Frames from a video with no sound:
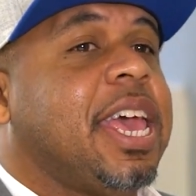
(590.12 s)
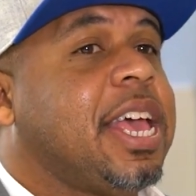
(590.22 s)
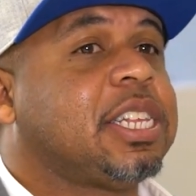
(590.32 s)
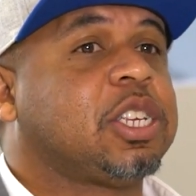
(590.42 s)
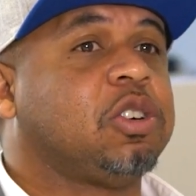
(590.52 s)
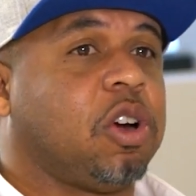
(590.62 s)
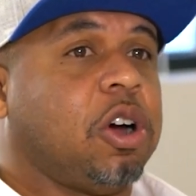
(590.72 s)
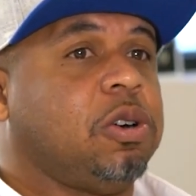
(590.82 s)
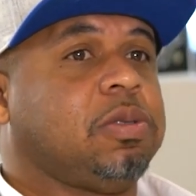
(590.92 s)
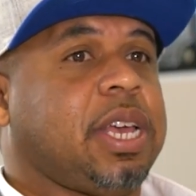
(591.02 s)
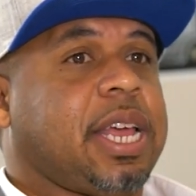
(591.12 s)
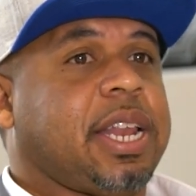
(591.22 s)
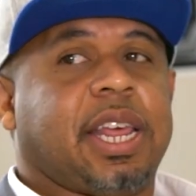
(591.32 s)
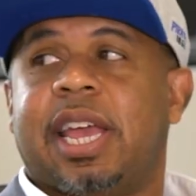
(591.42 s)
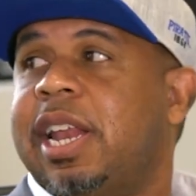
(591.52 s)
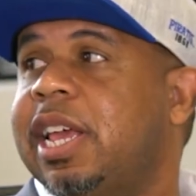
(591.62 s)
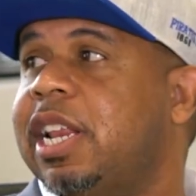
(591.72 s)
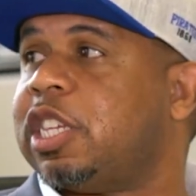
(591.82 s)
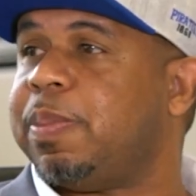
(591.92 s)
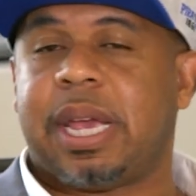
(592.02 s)
it's grown and it
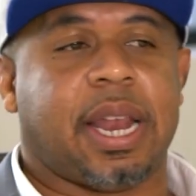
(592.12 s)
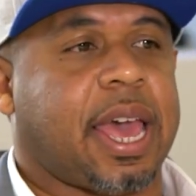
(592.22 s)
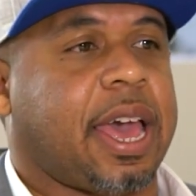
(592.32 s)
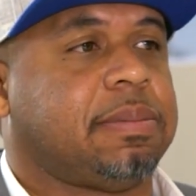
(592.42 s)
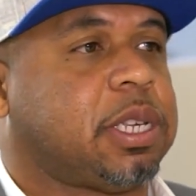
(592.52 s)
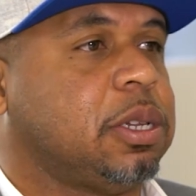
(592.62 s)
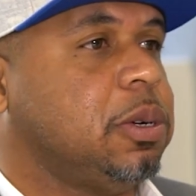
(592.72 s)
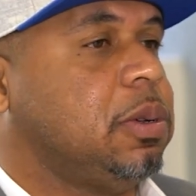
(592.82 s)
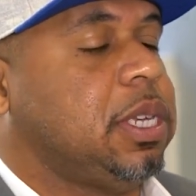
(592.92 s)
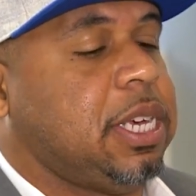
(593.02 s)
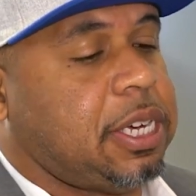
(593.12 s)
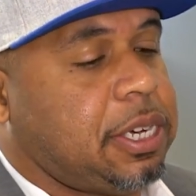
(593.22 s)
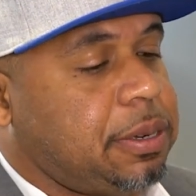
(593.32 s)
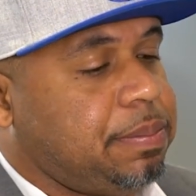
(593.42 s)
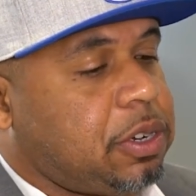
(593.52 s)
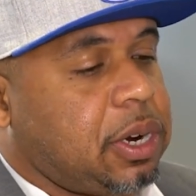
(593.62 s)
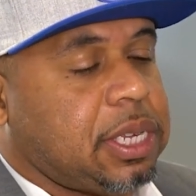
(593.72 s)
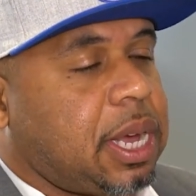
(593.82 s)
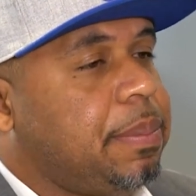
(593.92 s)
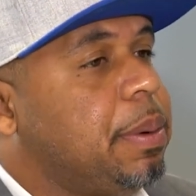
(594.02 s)
has been absolutely
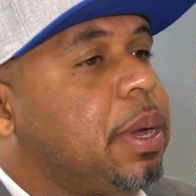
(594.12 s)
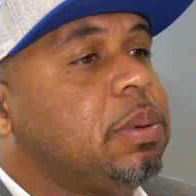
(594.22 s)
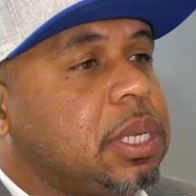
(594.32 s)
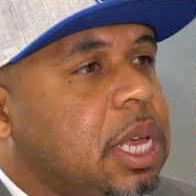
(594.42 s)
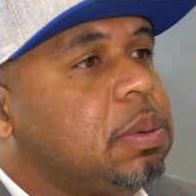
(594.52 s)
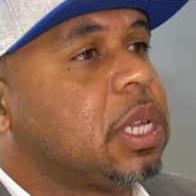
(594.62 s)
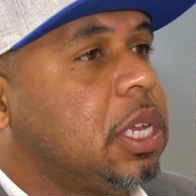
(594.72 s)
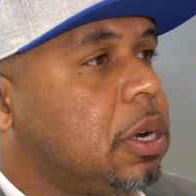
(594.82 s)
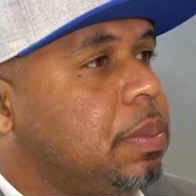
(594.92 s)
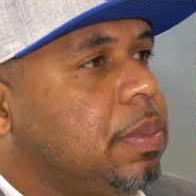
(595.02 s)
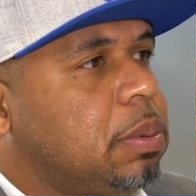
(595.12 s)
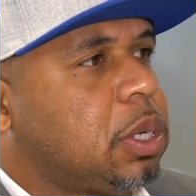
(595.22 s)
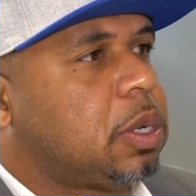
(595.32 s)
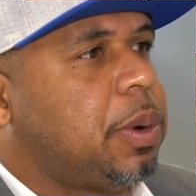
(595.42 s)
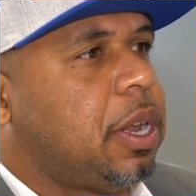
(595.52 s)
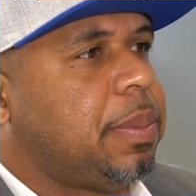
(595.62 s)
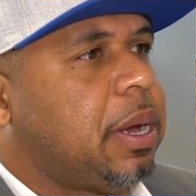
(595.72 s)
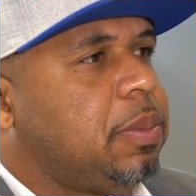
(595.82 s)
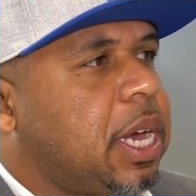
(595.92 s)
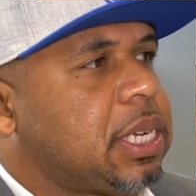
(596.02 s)
crazy. I remember it was a small
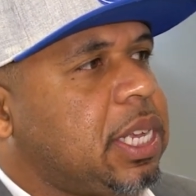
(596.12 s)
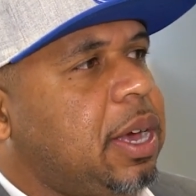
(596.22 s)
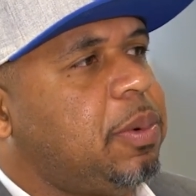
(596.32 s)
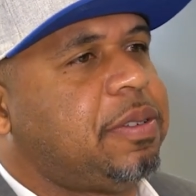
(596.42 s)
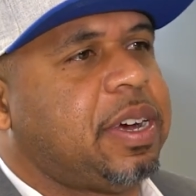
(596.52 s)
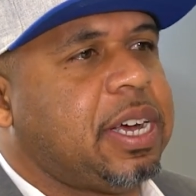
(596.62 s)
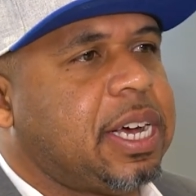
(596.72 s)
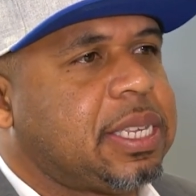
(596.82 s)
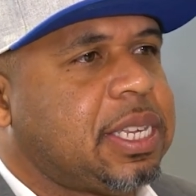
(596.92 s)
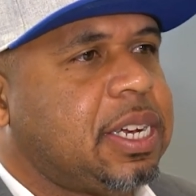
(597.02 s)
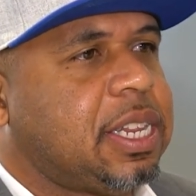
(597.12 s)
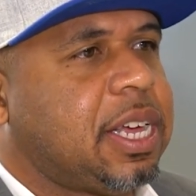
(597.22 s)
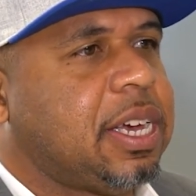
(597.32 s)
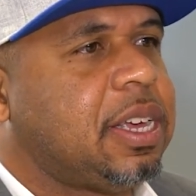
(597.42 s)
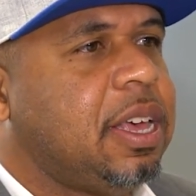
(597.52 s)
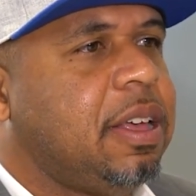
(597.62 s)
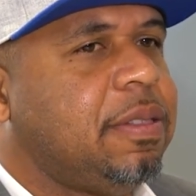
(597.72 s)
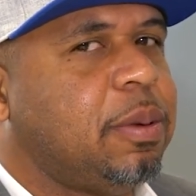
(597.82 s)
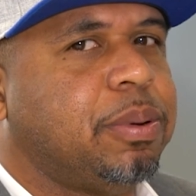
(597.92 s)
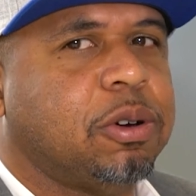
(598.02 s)
amount. We actually had one of our guys sitting in like
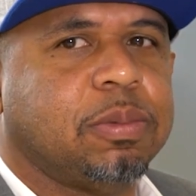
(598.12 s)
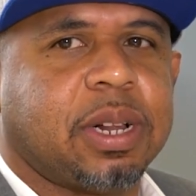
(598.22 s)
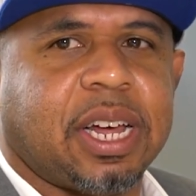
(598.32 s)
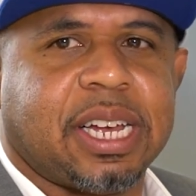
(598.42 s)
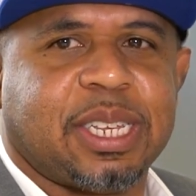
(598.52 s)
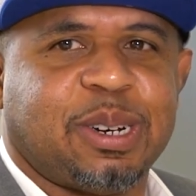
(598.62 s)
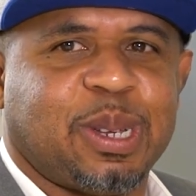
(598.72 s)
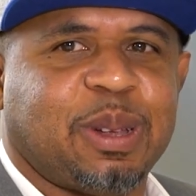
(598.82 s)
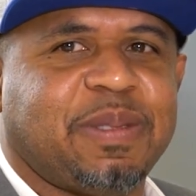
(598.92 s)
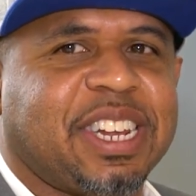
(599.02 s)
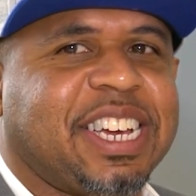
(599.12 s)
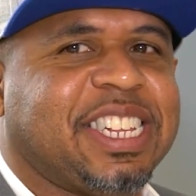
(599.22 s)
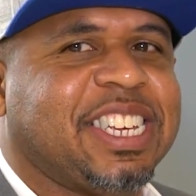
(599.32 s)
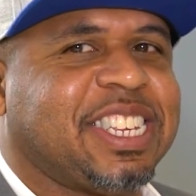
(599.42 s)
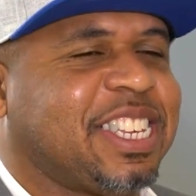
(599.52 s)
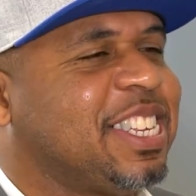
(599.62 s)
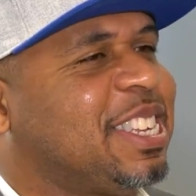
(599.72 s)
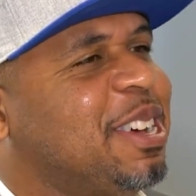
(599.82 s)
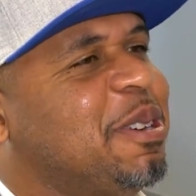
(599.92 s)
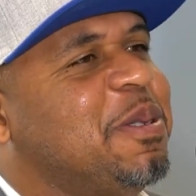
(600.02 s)
the broom closet or something like this.
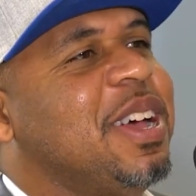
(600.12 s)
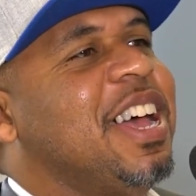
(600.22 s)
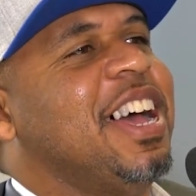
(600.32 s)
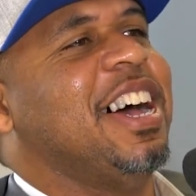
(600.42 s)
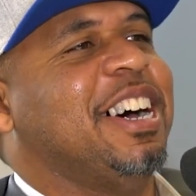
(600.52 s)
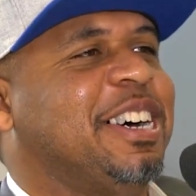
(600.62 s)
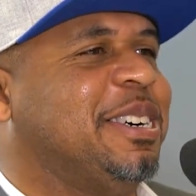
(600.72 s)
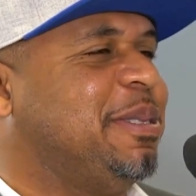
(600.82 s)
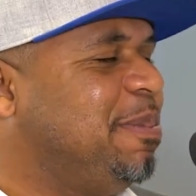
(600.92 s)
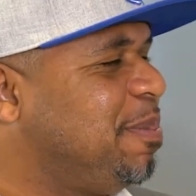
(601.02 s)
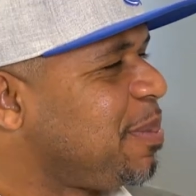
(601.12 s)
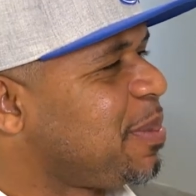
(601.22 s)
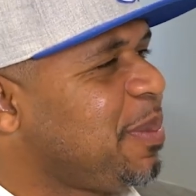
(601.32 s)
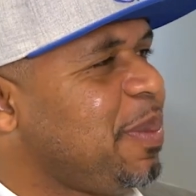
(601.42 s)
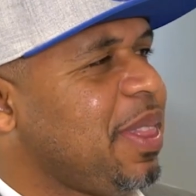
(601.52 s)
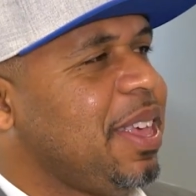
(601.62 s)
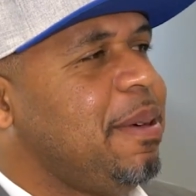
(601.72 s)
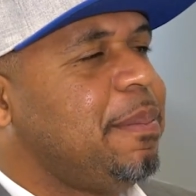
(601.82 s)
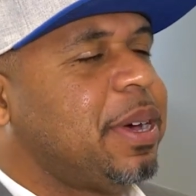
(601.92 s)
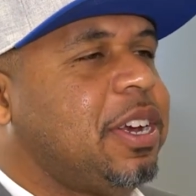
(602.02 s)
So,
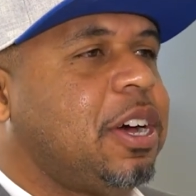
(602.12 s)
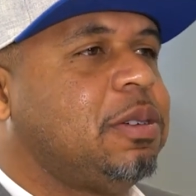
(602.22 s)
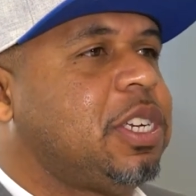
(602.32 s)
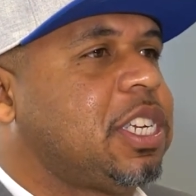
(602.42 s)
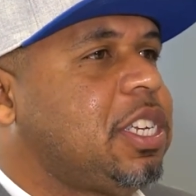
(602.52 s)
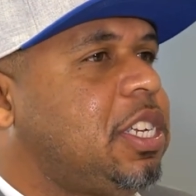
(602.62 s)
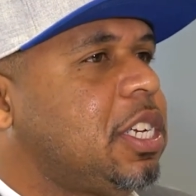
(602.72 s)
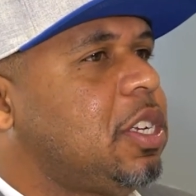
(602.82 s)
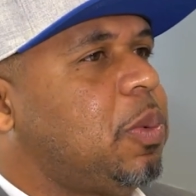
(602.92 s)
but no, just to